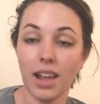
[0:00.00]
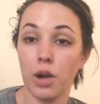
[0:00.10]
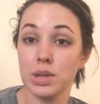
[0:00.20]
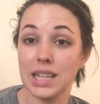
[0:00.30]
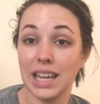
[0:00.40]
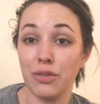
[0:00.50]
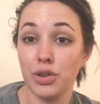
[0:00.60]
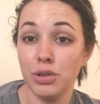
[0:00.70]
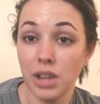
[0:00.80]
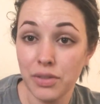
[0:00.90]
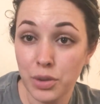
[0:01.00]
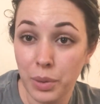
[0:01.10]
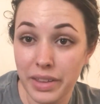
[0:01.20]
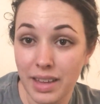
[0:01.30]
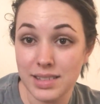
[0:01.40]
I was like, if you love the
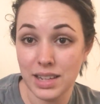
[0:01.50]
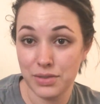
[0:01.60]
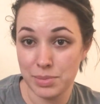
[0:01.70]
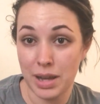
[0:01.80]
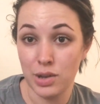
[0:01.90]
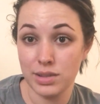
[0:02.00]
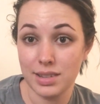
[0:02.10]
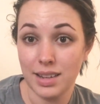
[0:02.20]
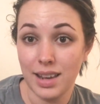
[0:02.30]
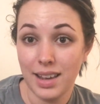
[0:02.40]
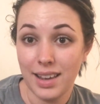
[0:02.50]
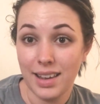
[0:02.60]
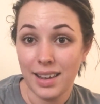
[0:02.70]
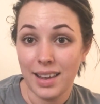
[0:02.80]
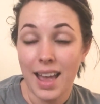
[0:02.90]
way that stuff smells,
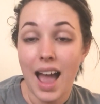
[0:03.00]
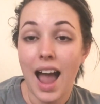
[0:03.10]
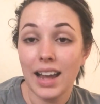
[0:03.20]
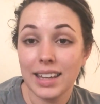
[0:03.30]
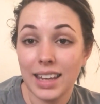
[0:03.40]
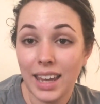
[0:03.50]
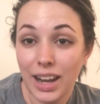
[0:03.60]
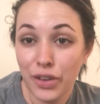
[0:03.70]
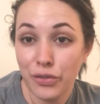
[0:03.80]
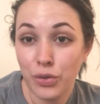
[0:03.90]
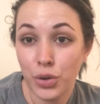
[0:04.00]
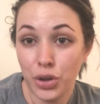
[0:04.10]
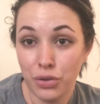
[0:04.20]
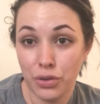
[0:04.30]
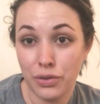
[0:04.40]
I can get it for
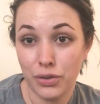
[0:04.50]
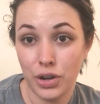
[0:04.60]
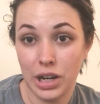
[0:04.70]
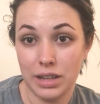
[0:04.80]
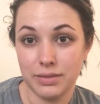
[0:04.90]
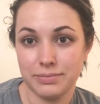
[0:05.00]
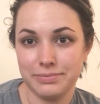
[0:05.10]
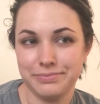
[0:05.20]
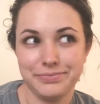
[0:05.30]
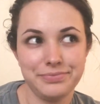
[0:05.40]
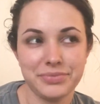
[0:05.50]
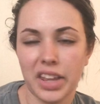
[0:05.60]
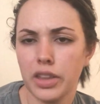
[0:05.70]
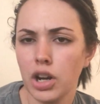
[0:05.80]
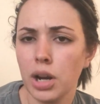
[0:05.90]
you for free.
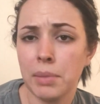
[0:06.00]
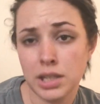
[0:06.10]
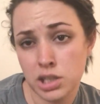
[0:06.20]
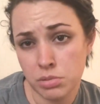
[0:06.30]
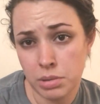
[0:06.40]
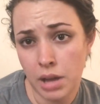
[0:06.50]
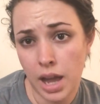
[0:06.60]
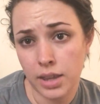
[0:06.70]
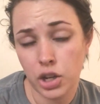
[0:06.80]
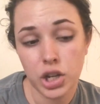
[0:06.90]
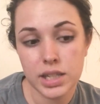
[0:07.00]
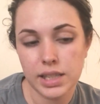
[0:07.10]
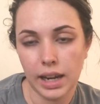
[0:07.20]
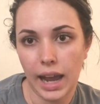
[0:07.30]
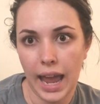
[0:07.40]
And they're going to message me back and they're going to
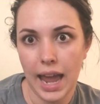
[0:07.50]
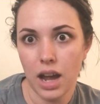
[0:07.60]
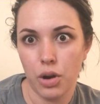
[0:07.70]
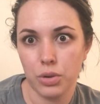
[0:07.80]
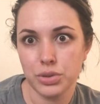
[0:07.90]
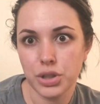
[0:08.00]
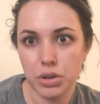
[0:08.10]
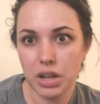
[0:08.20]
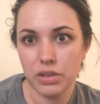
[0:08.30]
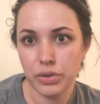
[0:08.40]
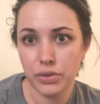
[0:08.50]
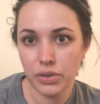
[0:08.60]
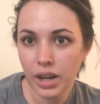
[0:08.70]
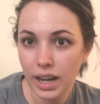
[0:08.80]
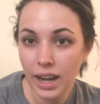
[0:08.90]
say, how do you get it for
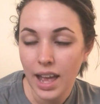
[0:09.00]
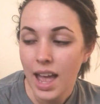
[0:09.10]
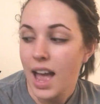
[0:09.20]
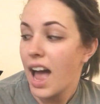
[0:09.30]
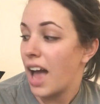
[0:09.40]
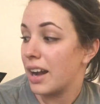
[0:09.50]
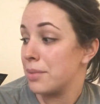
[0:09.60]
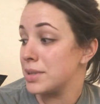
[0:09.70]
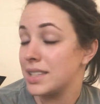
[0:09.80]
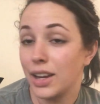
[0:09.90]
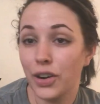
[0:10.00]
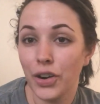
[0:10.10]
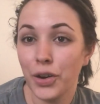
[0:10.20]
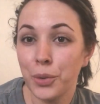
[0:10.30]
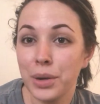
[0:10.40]
free? And I'm going to say,
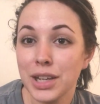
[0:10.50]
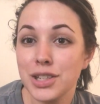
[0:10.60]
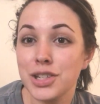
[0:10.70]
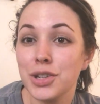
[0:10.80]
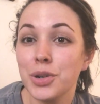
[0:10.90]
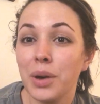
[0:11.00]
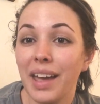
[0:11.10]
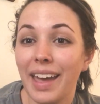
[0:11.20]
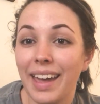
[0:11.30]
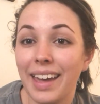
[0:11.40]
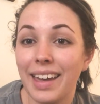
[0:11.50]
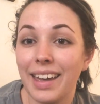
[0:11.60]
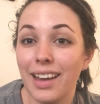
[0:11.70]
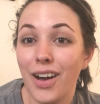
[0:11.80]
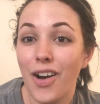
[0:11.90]
girl, we could do
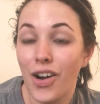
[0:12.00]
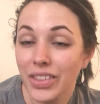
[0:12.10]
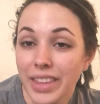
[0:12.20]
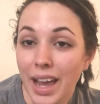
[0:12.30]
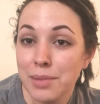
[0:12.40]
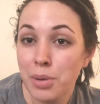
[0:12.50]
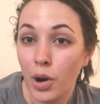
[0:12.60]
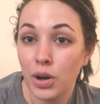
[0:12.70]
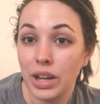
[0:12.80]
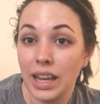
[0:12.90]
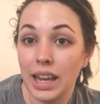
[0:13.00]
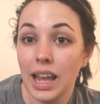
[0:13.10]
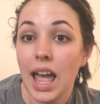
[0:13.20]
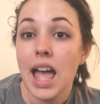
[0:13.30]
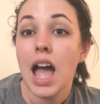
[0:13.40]
a online party
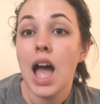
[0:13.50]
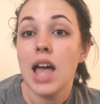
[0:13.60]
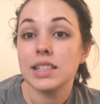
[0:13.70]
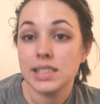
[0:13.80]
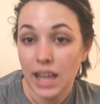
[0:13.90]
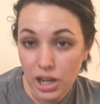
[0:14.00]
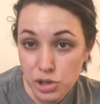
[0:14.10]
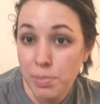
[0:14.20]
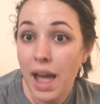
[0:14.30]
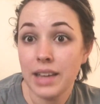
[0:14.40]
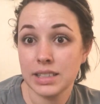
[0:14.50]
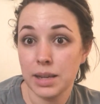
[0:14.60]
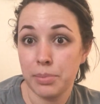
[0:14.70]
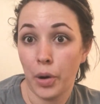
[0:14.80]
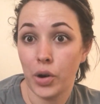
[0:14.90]
/
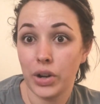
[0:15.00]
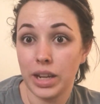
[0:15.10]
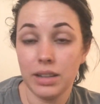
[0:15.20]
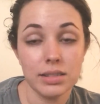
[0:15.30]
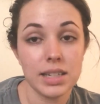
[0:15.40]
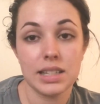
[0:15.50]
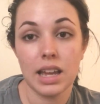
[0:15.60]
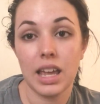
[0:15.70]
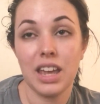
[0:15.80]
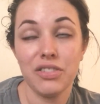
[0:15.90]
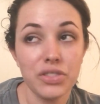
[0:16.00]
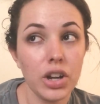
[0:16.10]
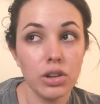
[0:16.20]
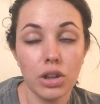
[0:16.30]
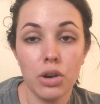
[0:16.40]
basket party. Because if
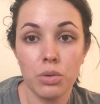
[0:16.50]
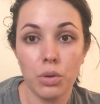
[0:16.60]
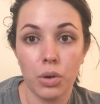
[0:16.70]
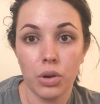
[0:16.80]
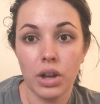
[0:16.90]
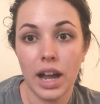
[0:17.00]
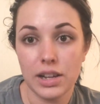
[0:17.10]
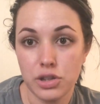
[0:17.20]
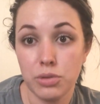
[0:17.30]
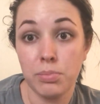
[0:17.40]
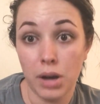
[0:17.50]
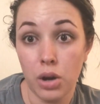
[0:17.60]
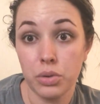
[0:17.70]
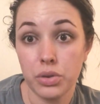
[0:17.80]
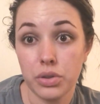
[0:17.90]
they're local, I do
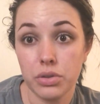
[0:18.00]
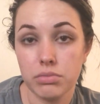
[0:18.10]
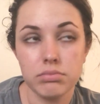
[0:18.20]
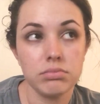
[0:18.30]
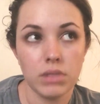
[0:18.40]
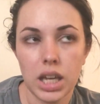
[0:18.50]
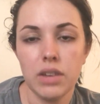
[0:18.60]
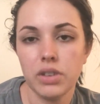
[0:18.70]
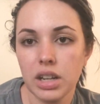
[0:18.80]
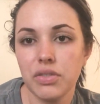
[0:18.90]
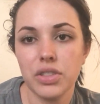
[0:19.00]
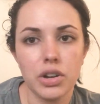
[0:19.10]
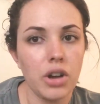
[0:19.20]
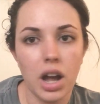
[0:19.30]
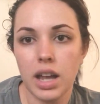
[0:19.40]
both. Even if
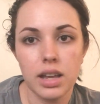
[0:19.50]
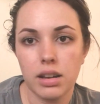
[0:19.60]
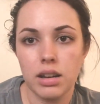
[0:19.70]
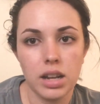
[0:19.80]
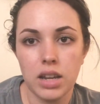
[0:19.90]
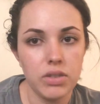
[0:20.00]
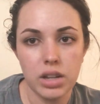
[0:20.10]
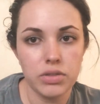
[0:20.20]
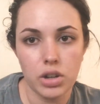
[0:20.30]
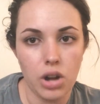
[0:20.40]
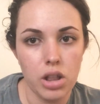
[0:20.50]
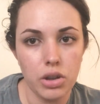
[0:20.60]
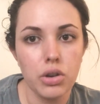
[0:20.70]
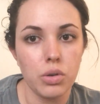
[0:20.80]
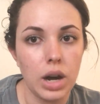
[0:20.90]
they're not
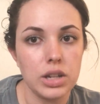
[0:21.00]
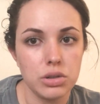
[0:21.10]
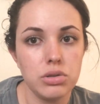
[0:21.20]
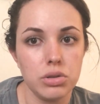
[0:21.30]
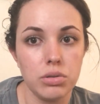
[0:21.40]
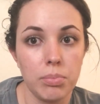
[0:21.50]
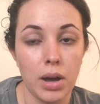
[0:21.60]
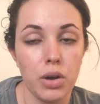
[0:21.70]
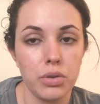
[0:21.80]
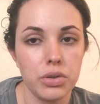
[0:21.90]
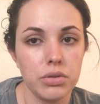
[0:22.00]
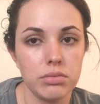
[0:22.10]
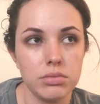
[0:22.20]
local, I do both.